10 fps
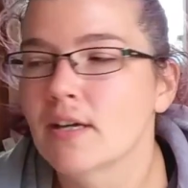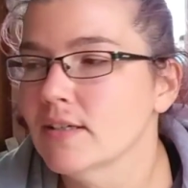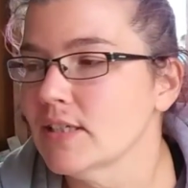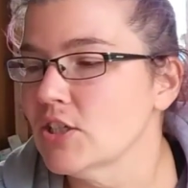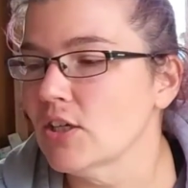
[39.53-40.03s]

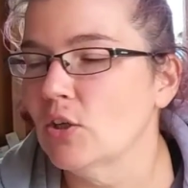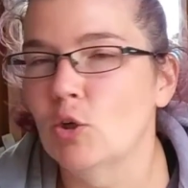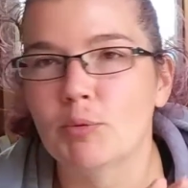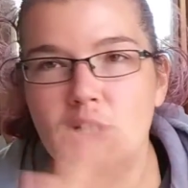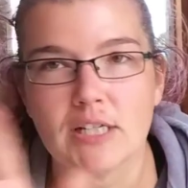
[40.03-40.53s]
So I just got
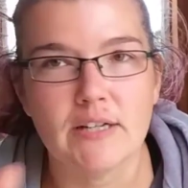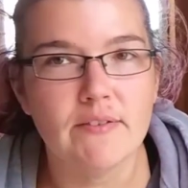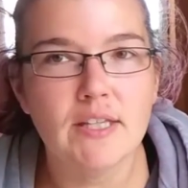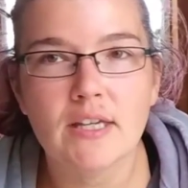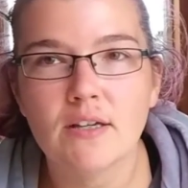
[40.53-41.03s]
home and checked
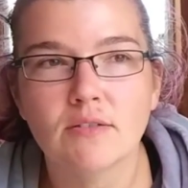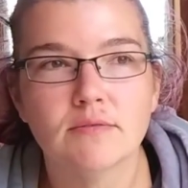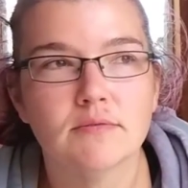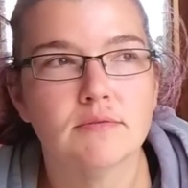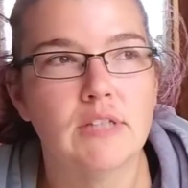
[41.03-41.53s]
everything out.
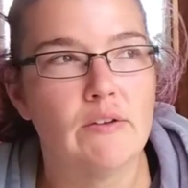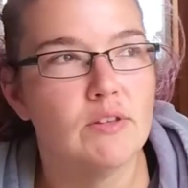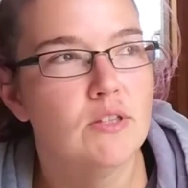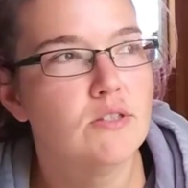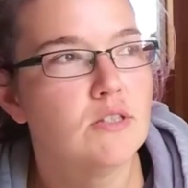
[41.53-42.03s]

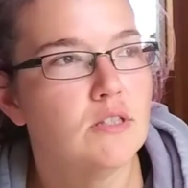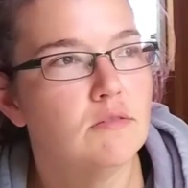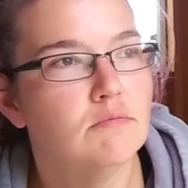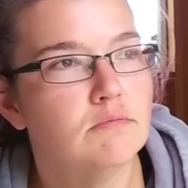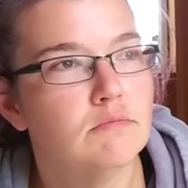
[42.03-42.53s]
Everything looks good.
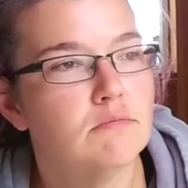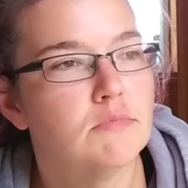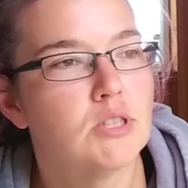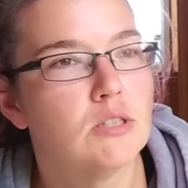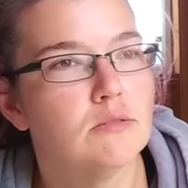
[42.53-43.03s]

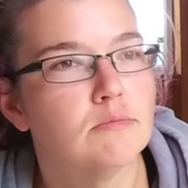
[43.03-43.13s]
So